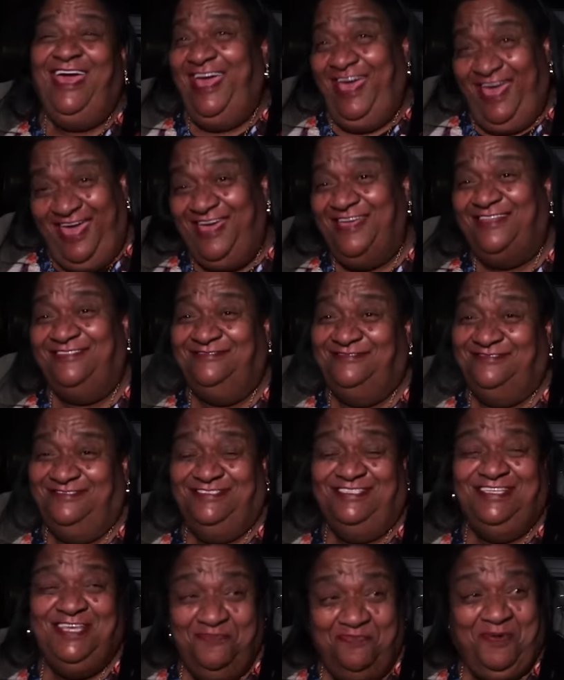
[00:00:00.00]
And
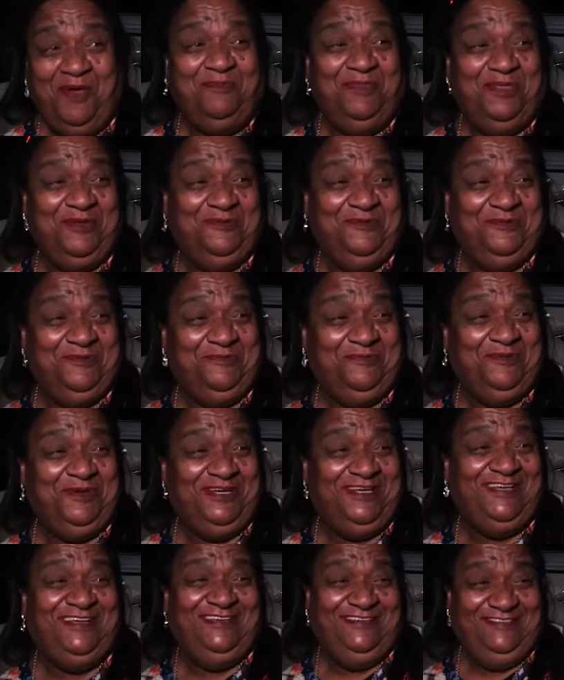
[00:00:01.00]
keep up the good
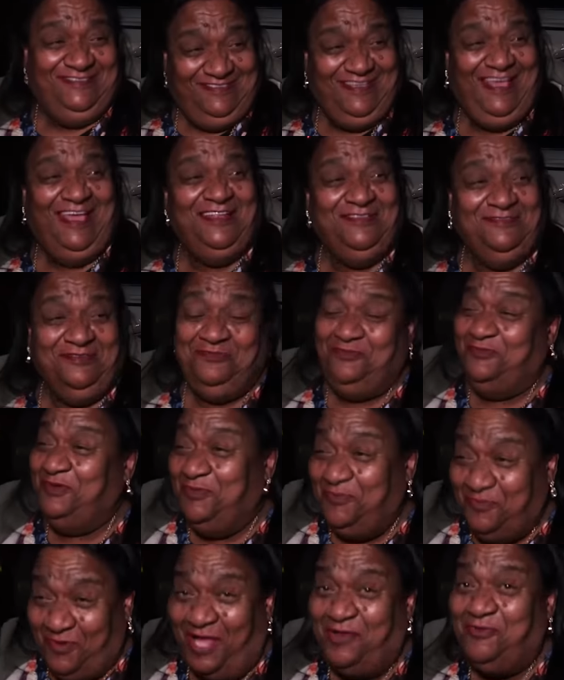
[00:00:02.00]
work. Cool. And we
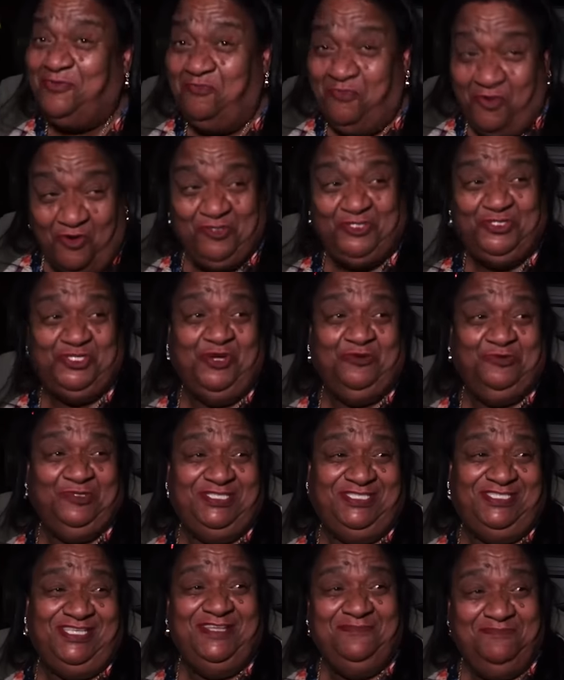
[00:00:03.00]
want more shows
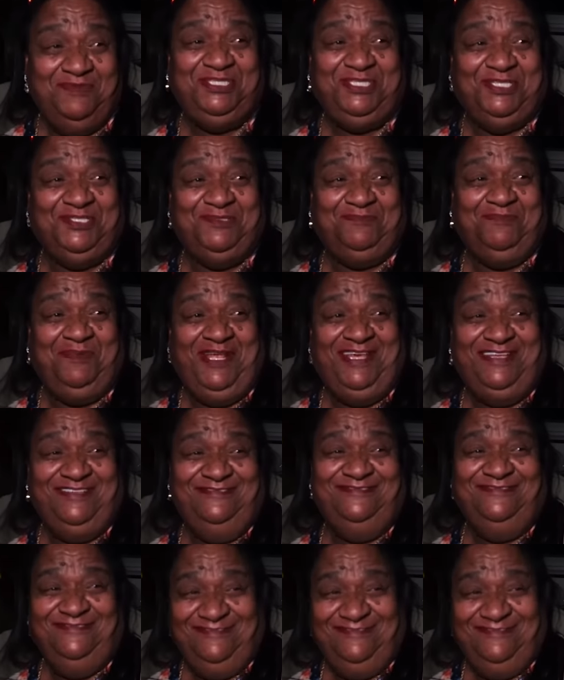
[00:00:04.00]
in Mitchell's Plain.